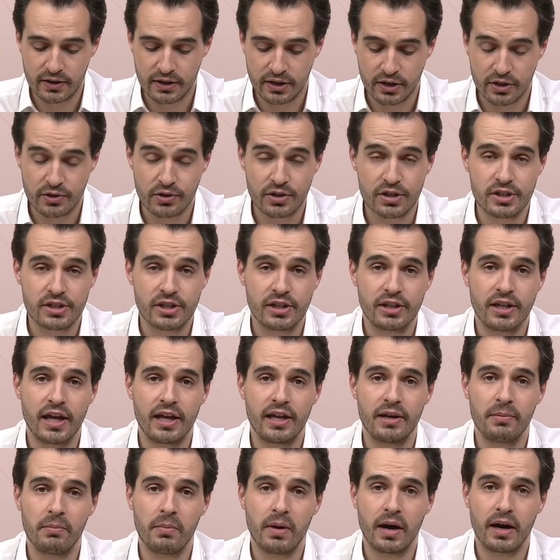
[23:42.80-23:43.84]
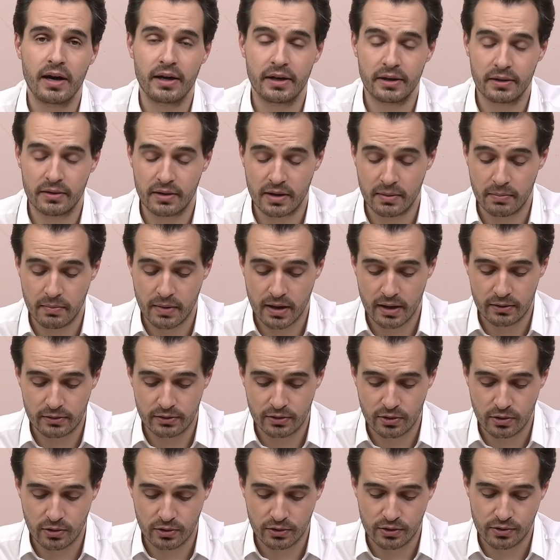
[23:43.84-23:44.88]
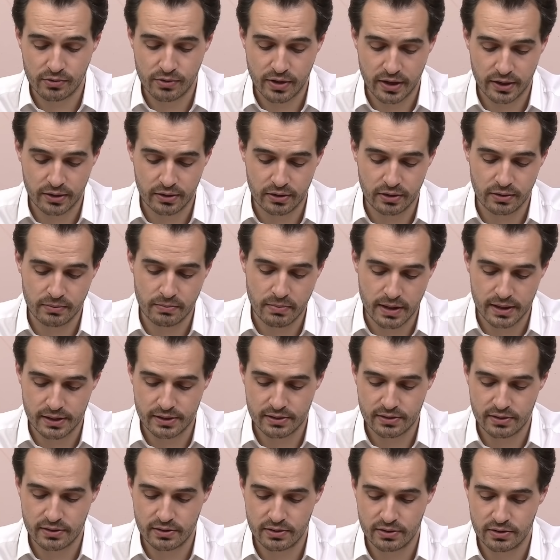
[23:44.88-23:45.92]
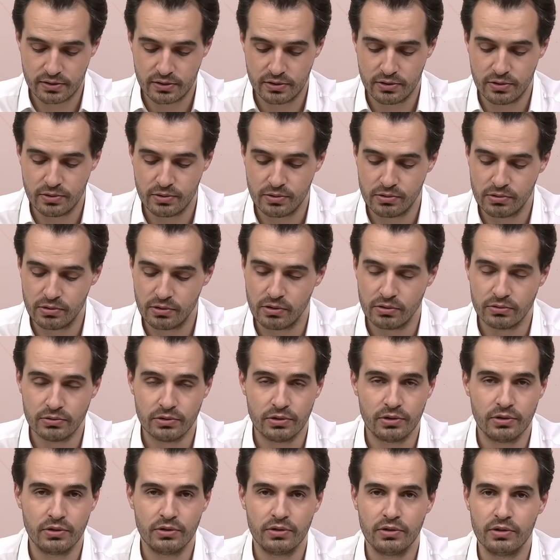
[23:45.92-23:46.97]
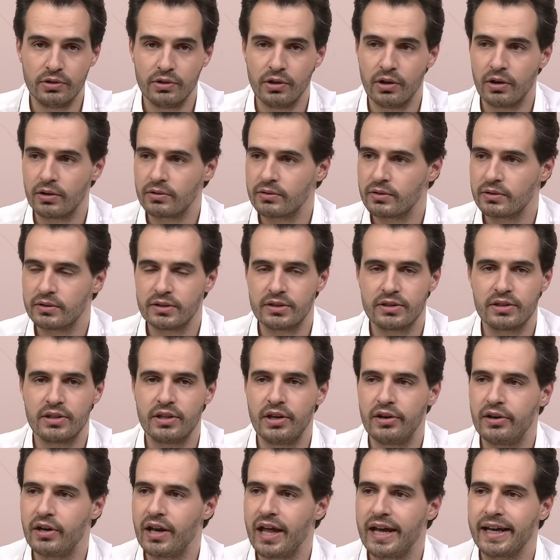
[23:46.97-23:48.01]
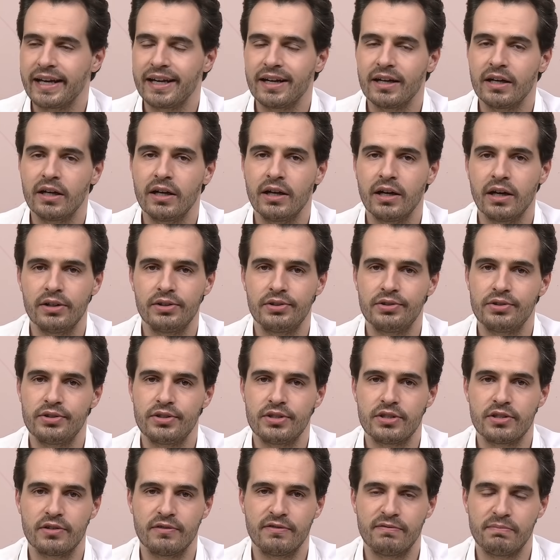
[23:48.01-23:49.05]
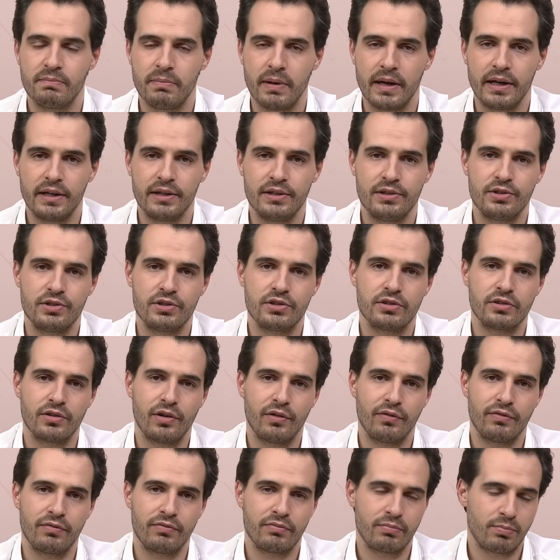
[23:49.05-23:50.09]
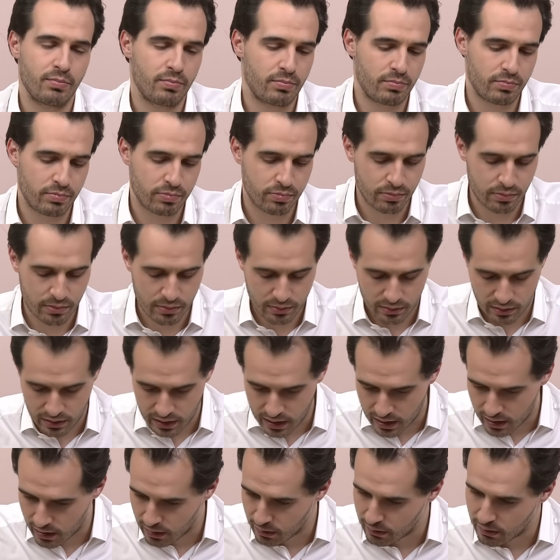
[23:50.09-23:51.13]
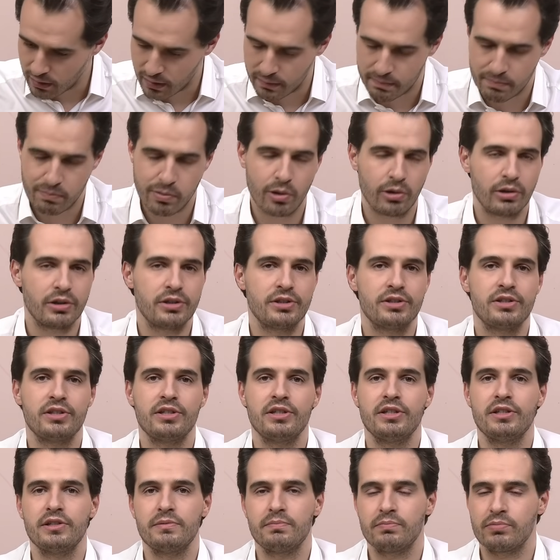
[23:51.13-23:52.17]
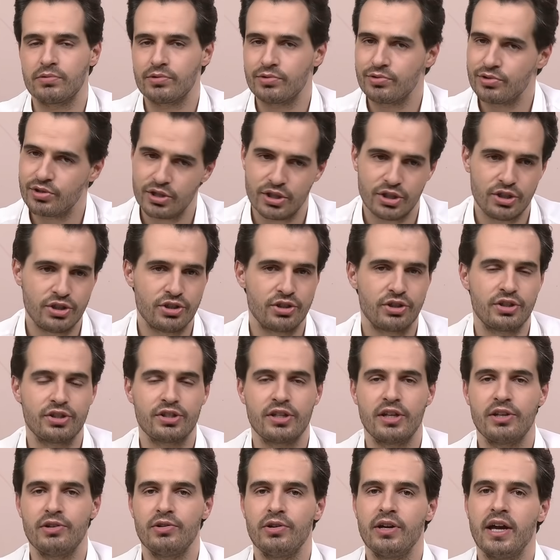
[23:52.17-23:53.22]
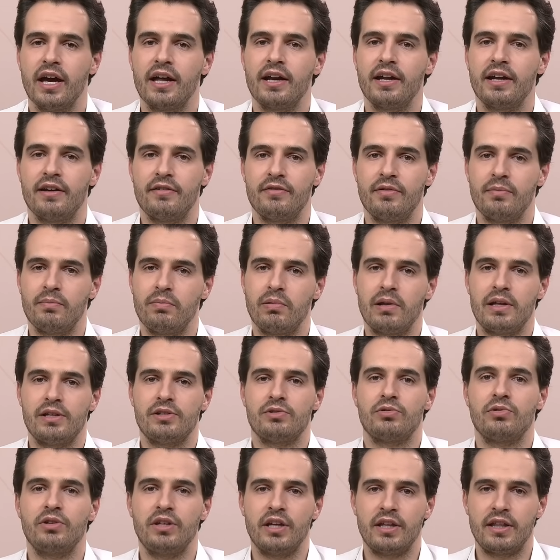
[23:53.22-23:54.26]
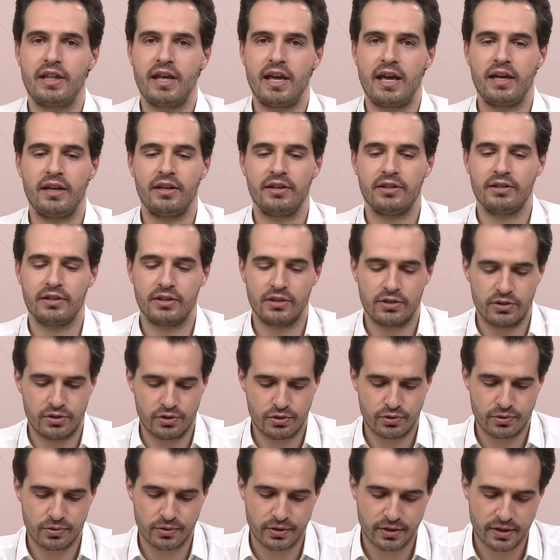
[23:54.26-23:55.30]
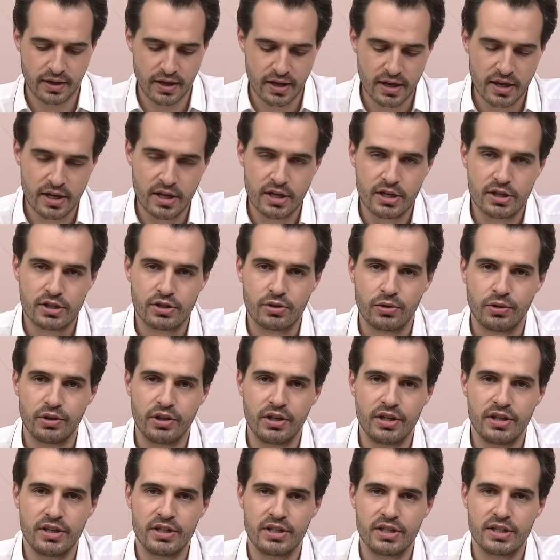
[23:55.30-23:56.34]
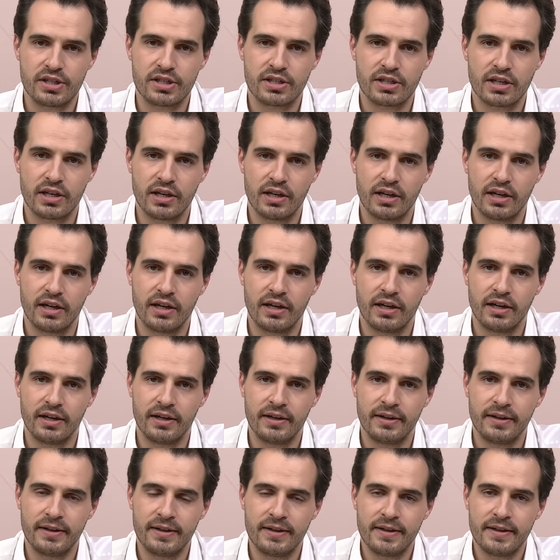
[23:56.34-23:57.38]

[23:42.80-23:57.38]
increasing that amount on a regular basis. You don't know, there are like hundreds of pages of policies, procedures that you gotta have in place to get anything insured. So it is a